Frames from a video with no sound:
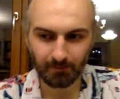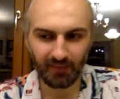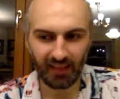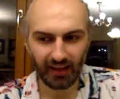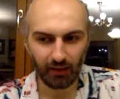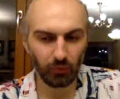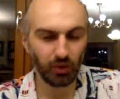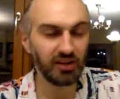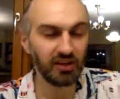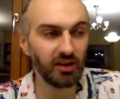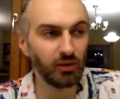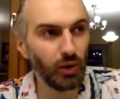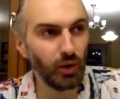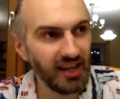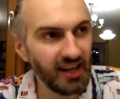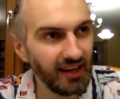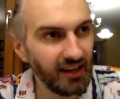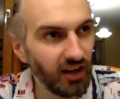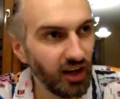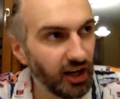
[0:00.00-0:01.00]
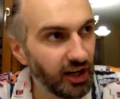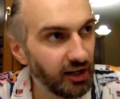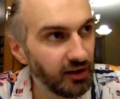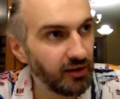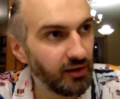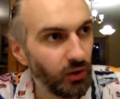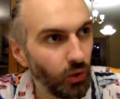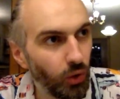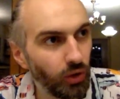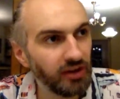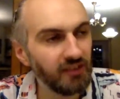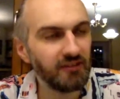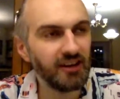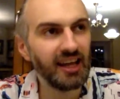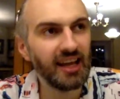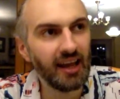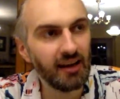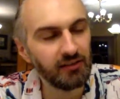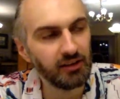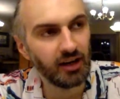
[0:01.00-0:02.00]
I wonder when they learned, or if
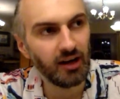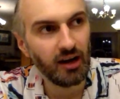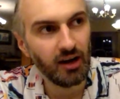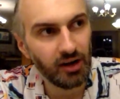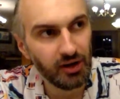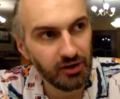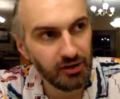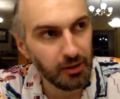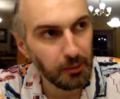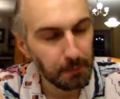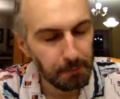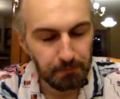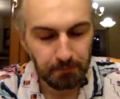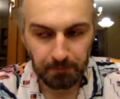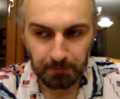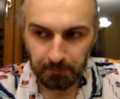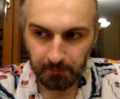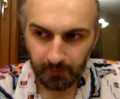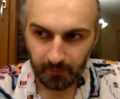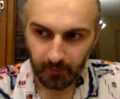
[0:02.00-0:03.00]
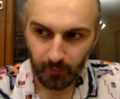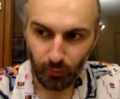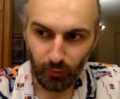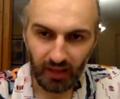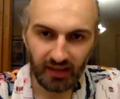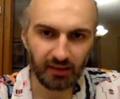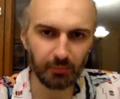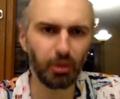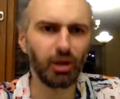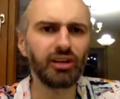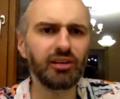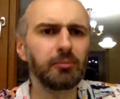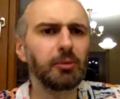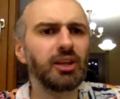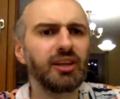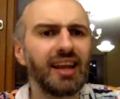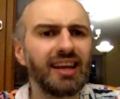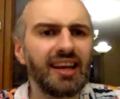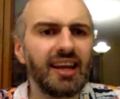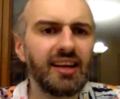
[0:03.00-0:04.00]
they ever learned. It's possible
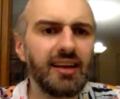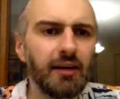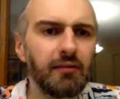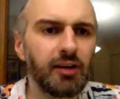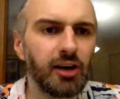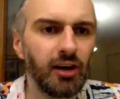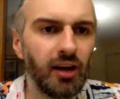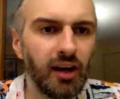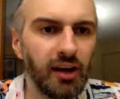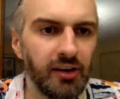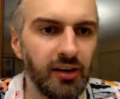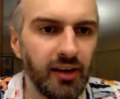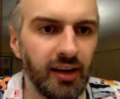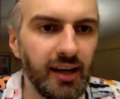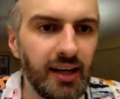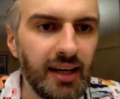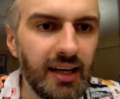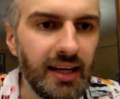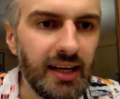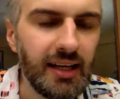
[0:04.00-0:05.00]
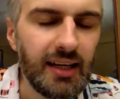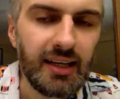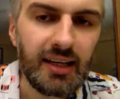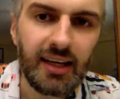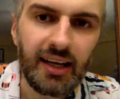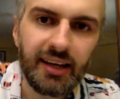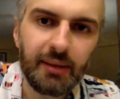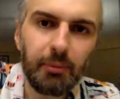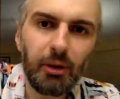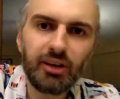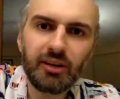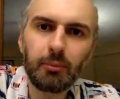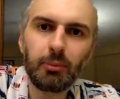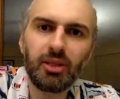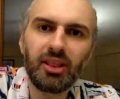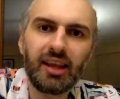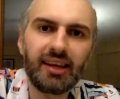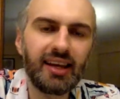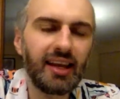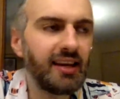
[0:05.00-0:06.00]
that they never learned. It's possible
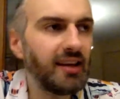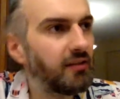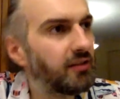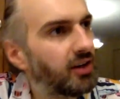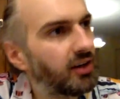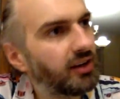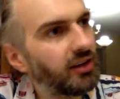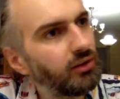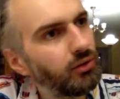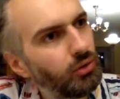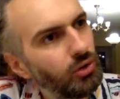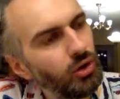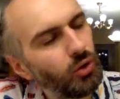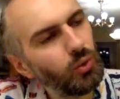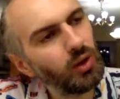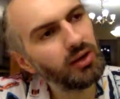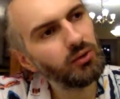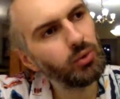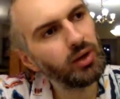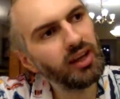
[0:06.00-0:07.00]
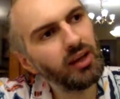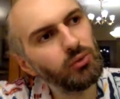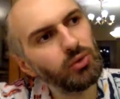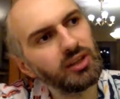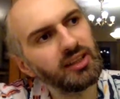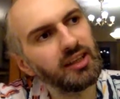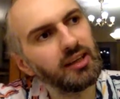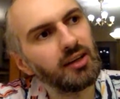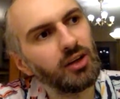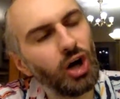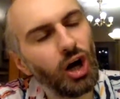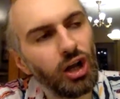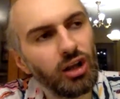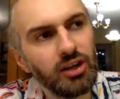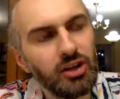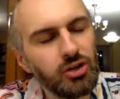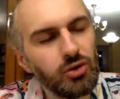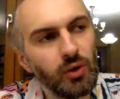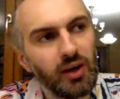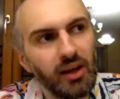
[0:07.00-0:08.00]
that they never, because you know what? When I was in
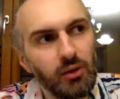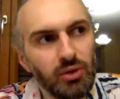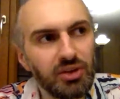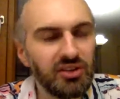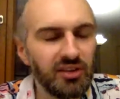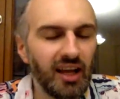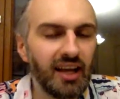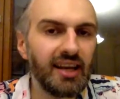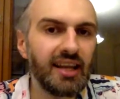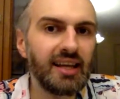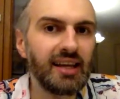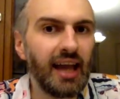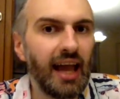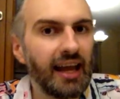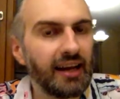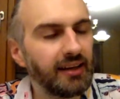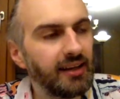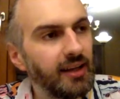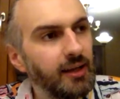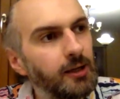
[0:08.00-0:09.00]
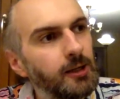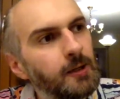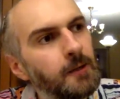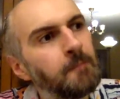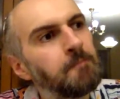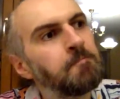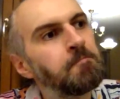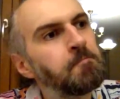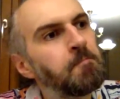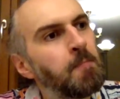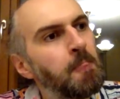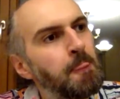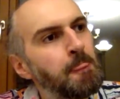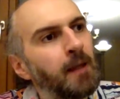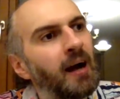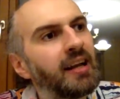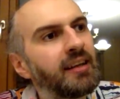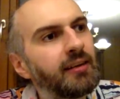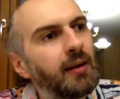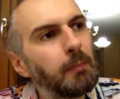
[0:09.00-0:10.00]
college, when I was studying acting,
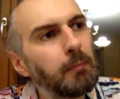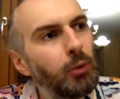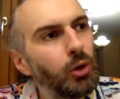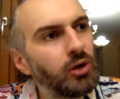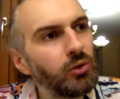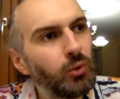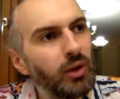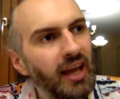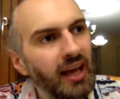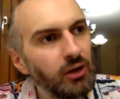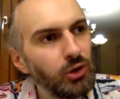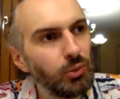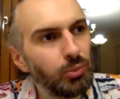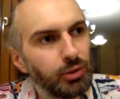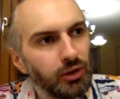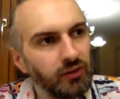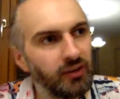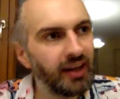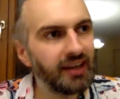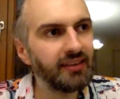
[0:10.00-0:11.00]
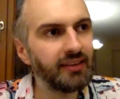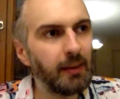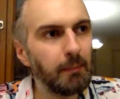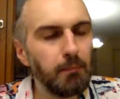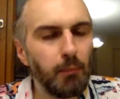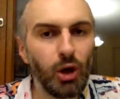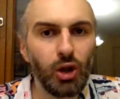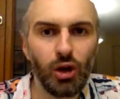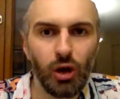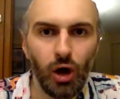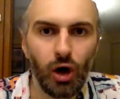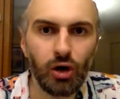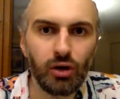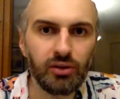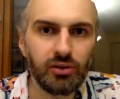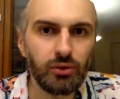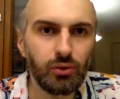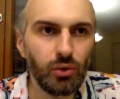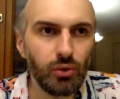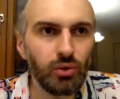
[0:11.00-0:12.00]
at some point we had to provide some
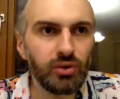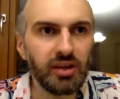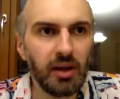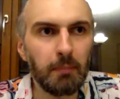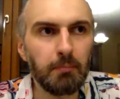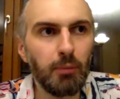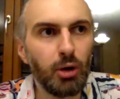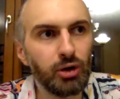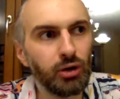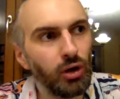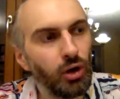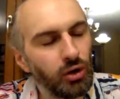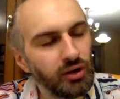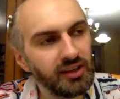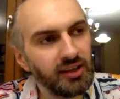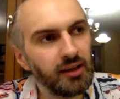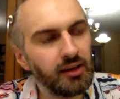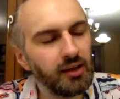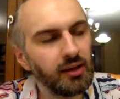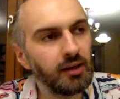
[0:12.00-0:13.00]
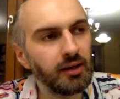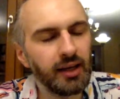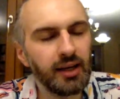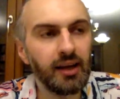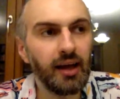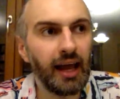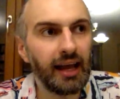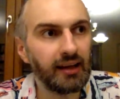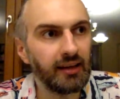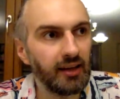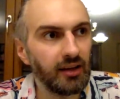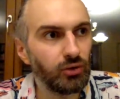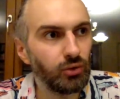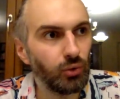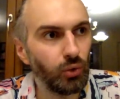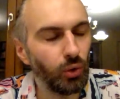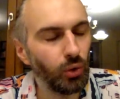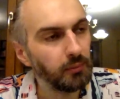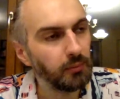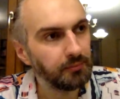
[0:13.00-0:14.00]
monologues, to do some monologues in the acting
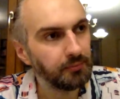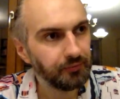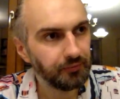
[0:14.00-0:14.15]
school.